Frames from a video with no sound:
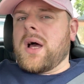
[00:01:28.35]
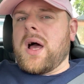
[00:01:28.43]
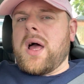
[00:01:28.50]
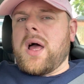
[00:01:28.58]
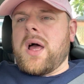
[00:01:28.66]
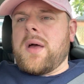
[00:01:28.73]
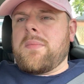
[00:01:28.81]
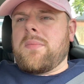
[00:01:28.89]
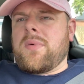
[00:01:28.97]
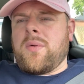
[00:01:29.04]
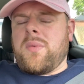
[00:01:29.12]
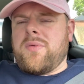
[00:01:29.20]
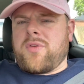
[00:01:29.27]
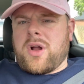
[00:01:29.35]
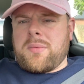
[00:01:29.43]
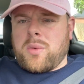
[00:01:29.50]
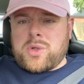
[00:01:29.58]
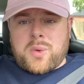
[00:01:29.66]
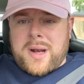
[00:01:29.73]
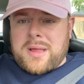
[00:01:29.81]
I think we've got
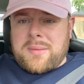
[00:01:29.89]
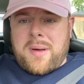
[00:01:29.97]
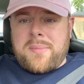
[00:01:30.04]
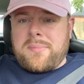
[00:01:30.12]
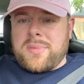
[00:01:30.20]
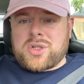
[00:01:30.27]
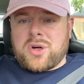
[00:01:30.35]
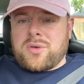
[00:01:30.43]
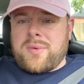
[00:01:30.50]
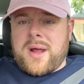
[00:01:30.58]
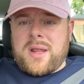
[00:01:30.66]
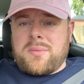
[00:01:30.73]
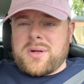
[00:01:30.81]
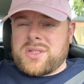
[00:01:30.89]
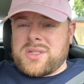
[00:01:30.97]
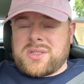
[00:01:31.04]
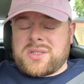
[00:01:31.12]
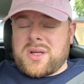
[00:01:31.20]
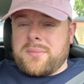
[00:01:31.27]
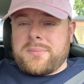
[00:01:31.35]
about 20 members already, which
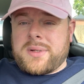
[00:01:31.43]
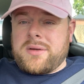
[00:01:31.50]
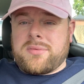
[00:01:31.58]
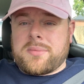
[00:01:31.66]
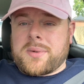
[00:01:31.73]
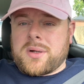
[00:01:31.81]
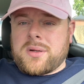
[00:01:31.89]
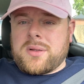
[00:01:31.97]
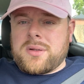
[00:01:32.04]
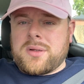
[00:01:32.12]
is unbelievable.